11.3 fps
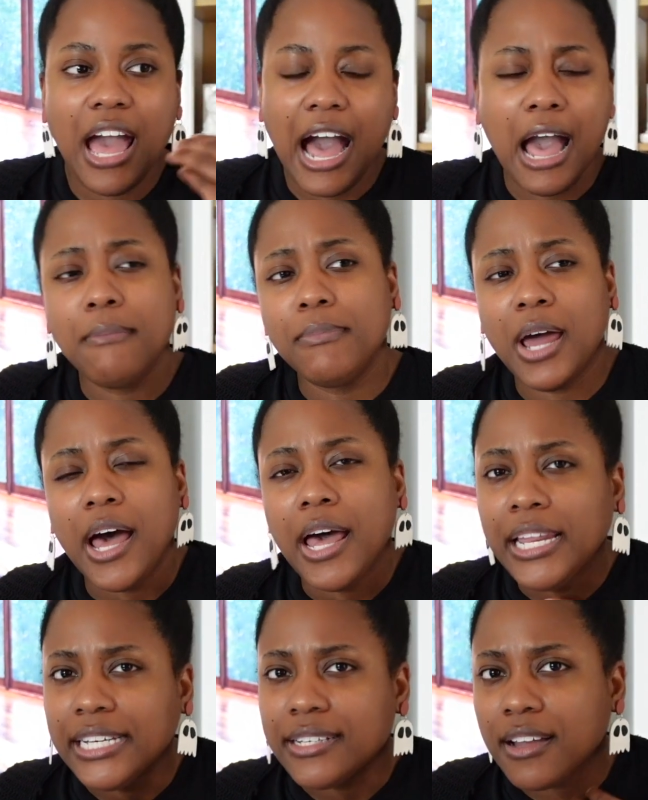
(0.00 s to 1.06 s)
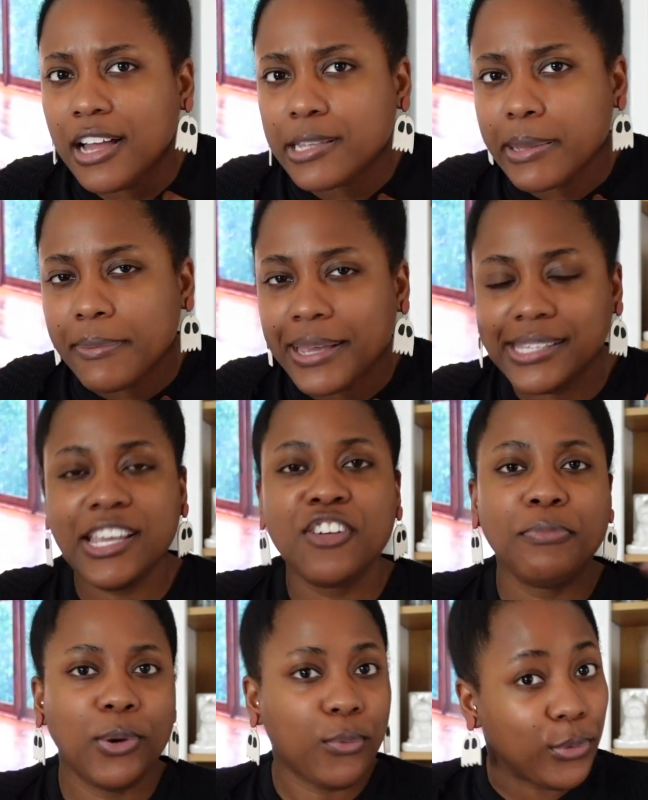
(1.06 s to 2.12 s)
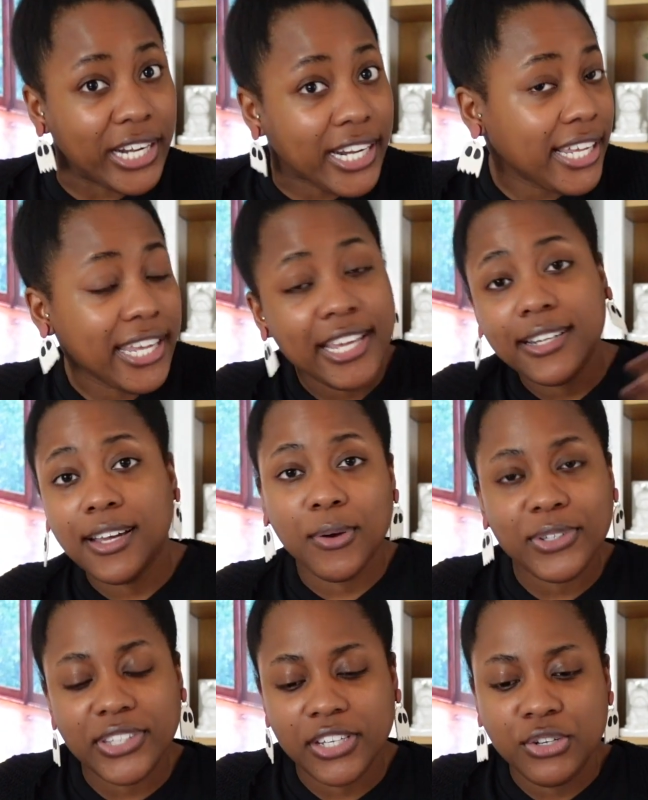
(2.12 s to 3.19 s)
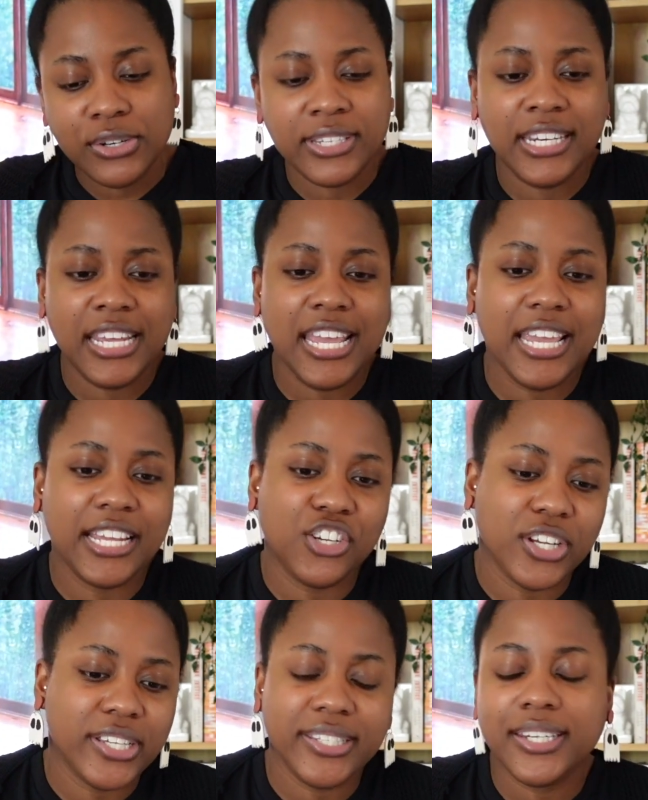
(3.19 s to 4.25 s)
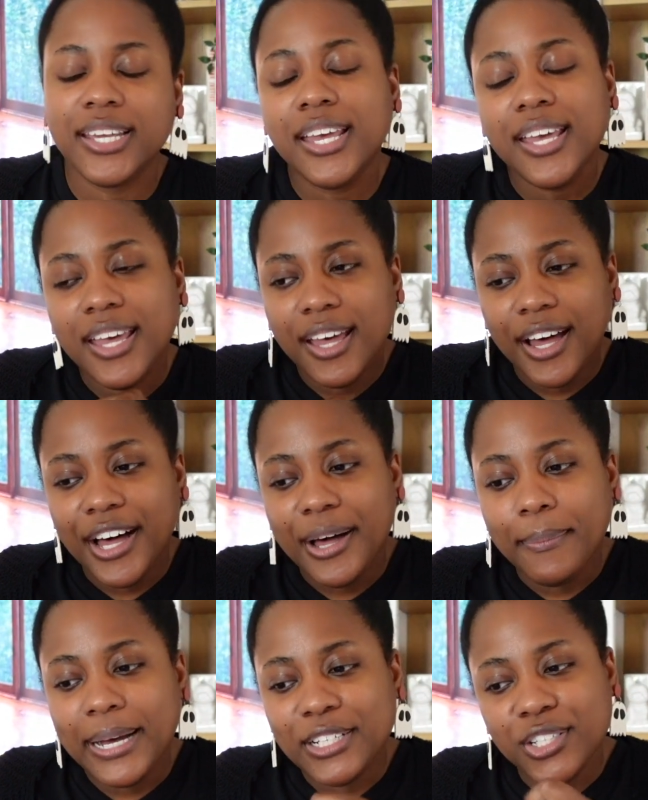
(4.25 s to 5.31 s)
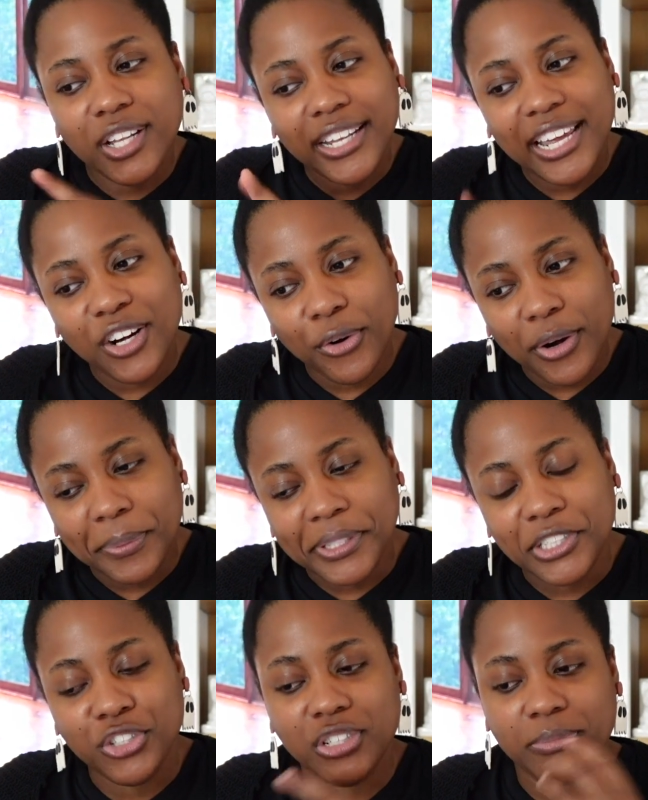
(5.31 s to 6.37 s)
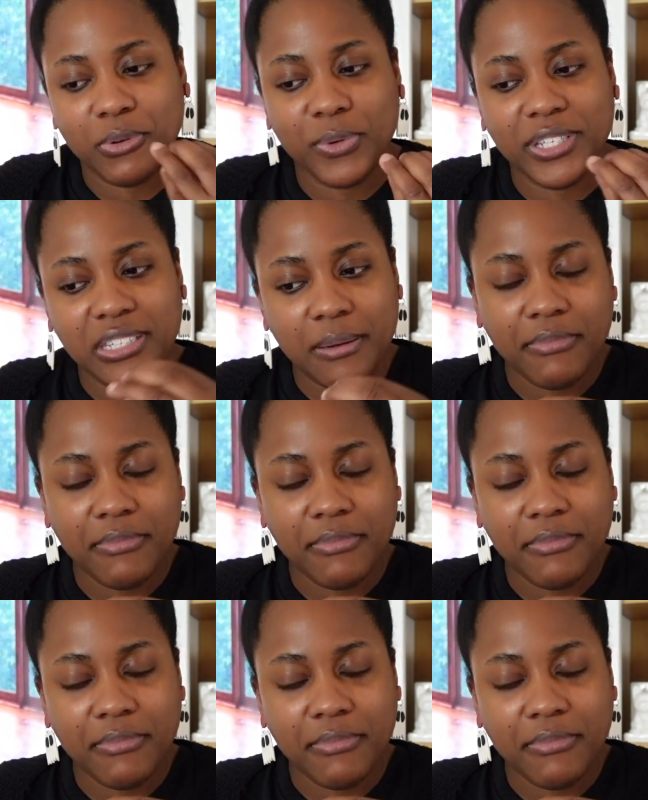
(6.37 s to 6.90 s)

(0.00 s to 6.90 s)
I'm not into cosplay myself, but reading it was interesting, and just, I just thought they had a great relationship. And when